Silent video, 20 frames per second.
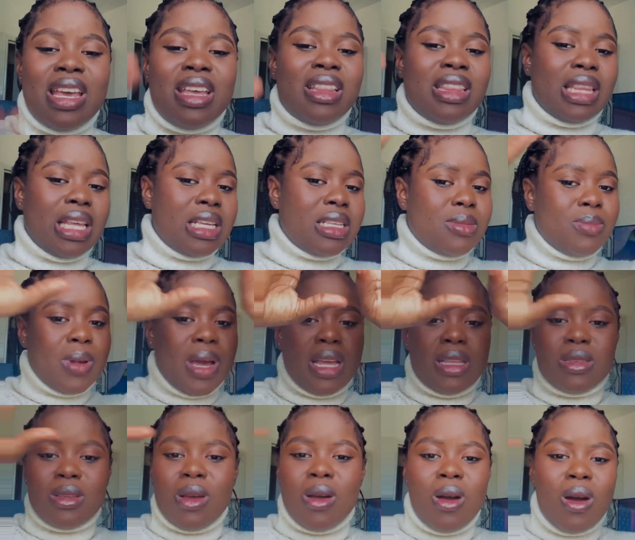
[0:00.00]

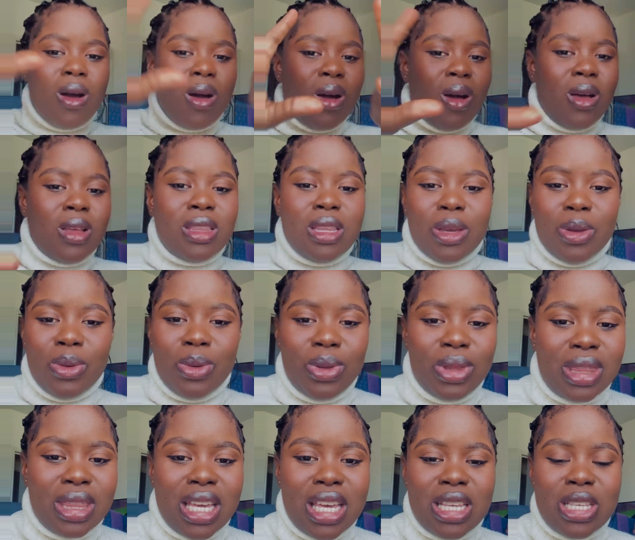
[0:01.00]
Despite all the
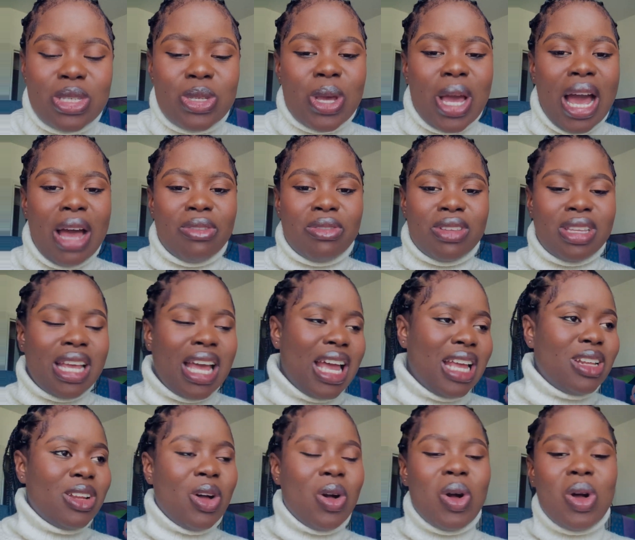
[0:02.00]
good things you have
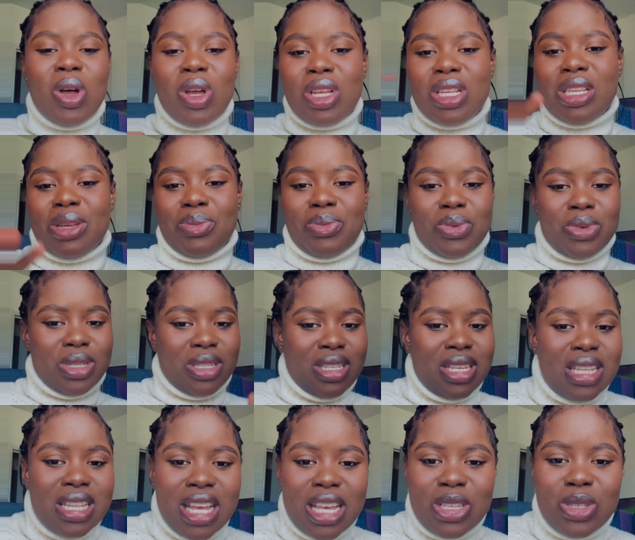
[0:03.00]
done, all the
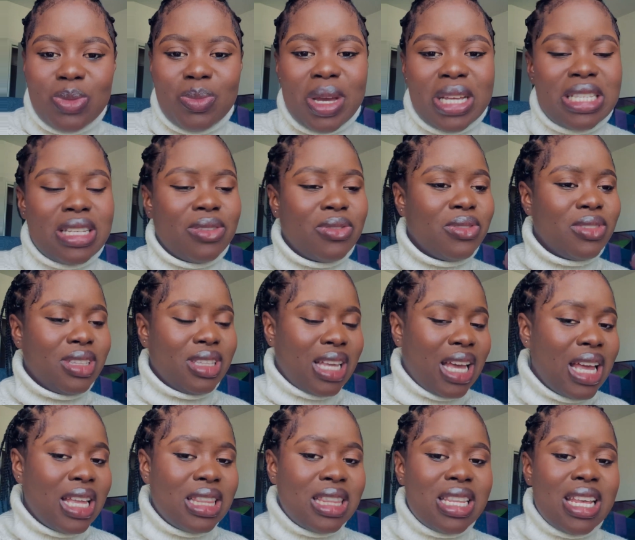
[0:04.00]
procedures you might have
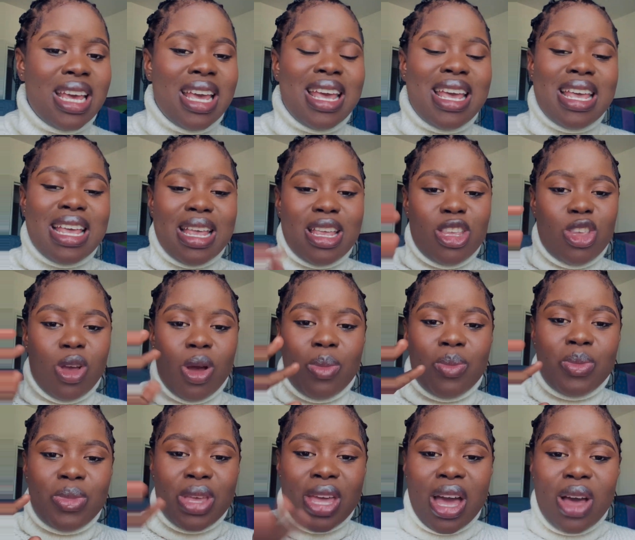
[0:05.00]
done, your
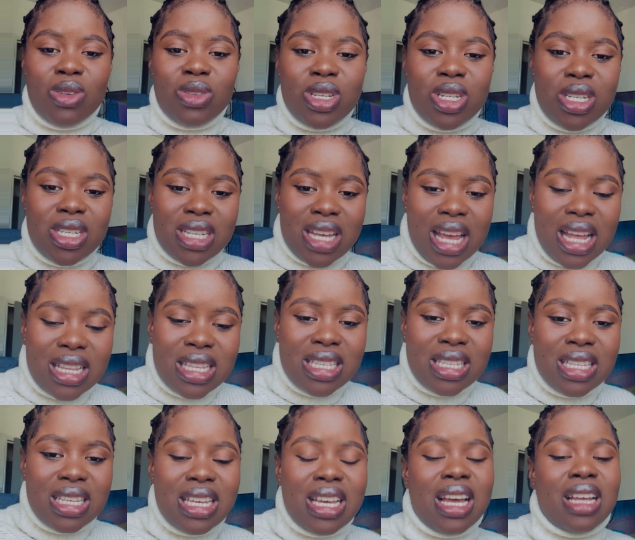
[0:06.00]
Meows chart
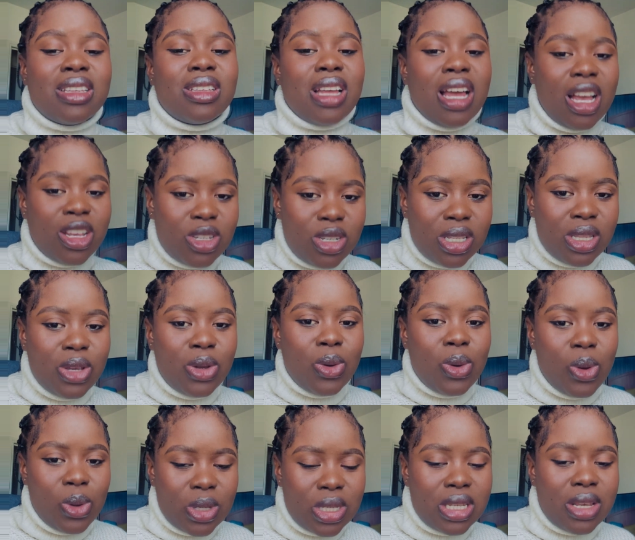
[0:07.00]
can actually
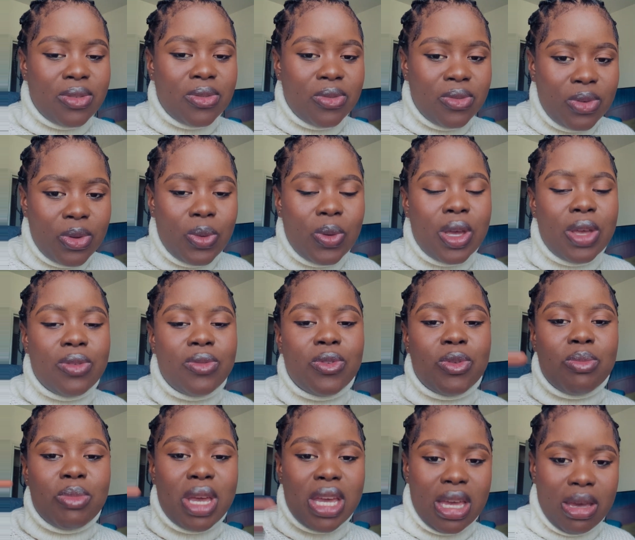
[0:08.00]
cause a fail if you
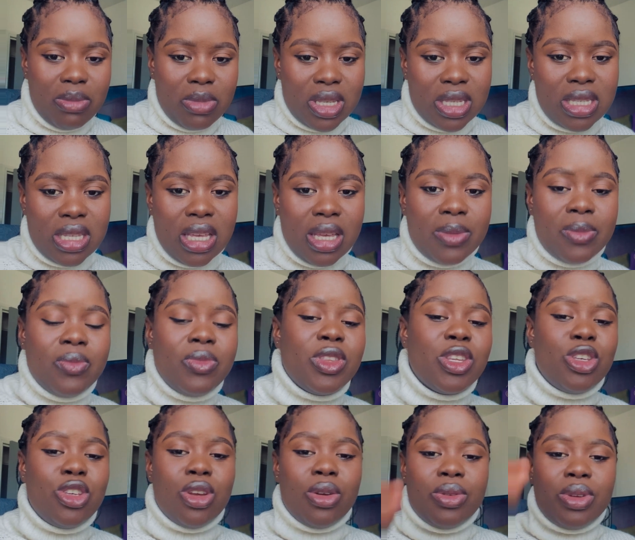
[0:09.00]
make a mistake.
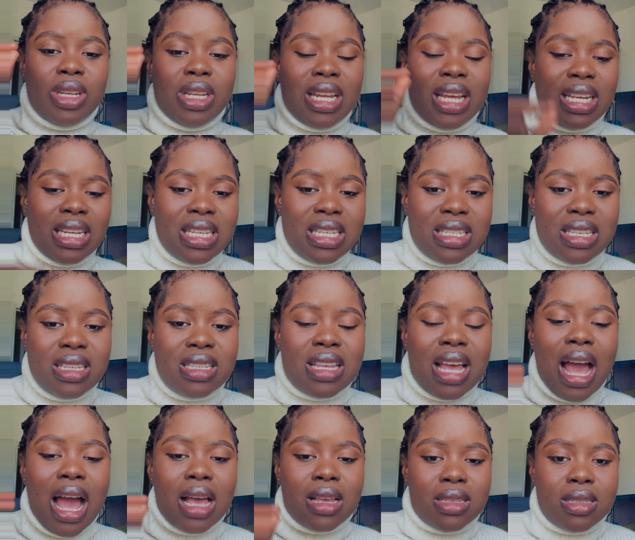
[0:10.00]
Your analysis
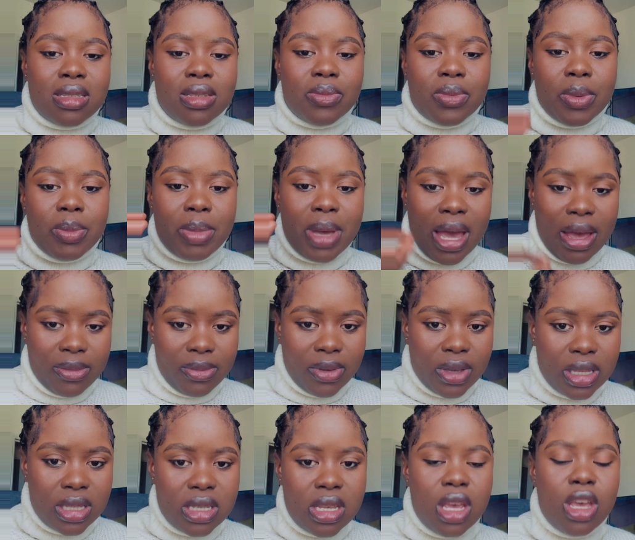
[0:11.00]
has to be
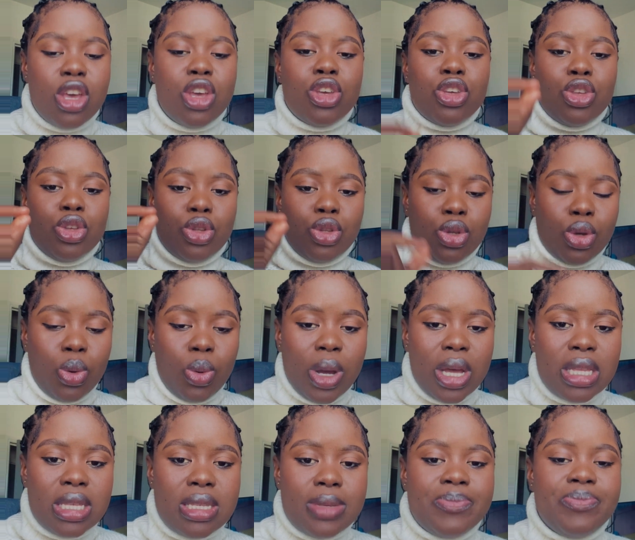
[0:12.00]
perfect. You do
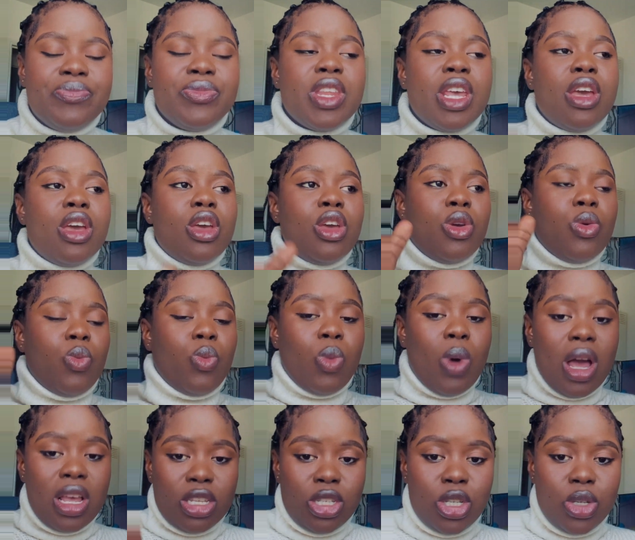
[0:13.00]
it.
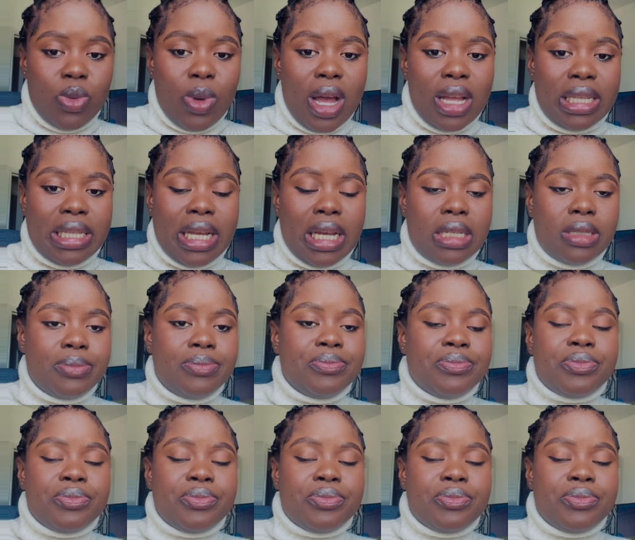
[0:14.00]
Once you are done,